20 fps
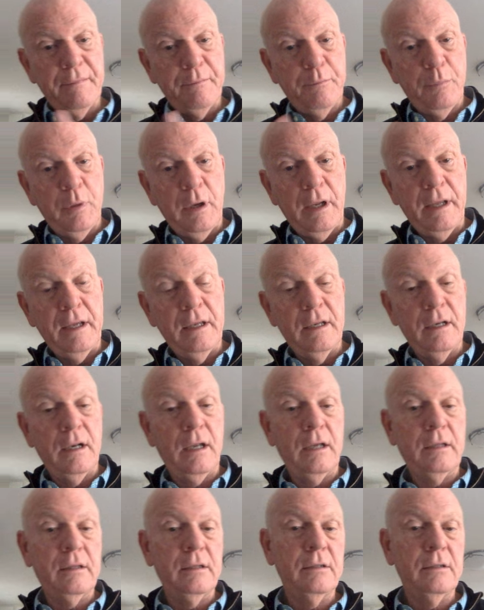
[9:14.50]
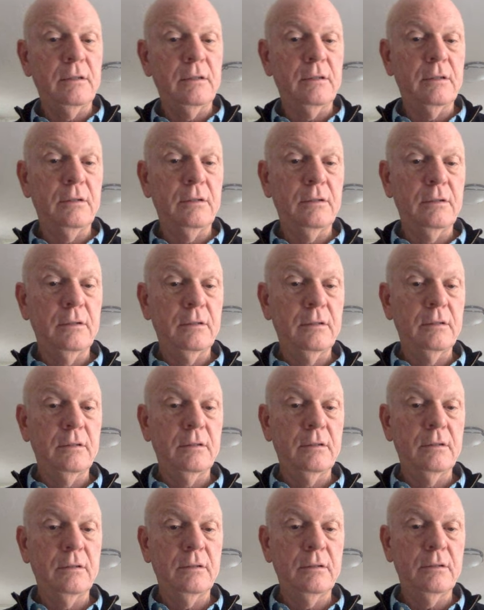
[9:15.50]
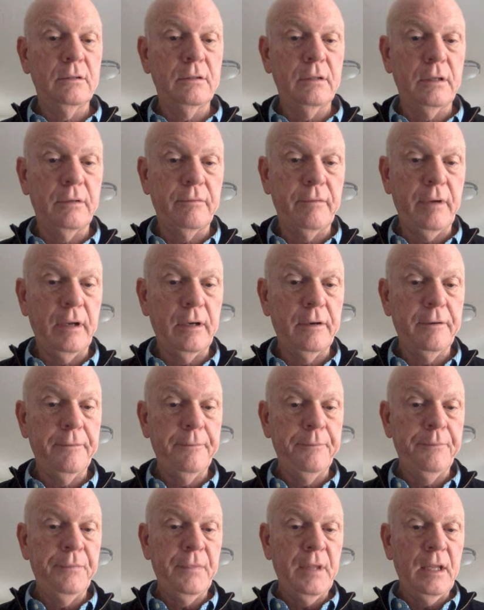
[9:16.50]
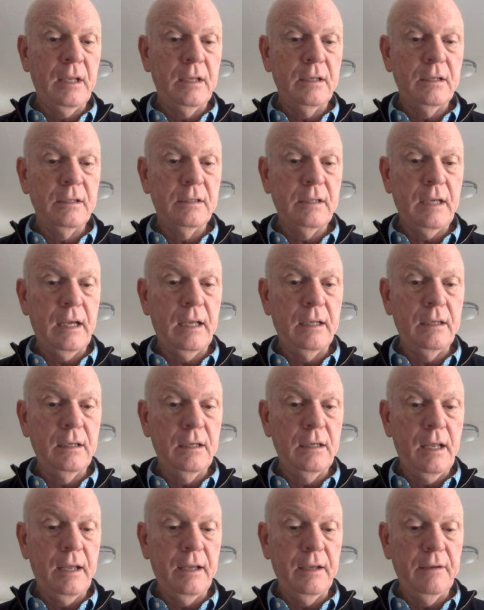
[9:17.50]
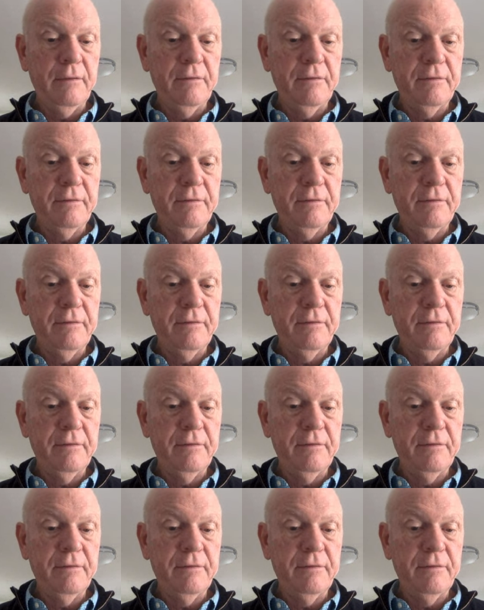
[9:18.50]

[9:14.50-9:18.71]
playing like this is the generator. Assign to Dave.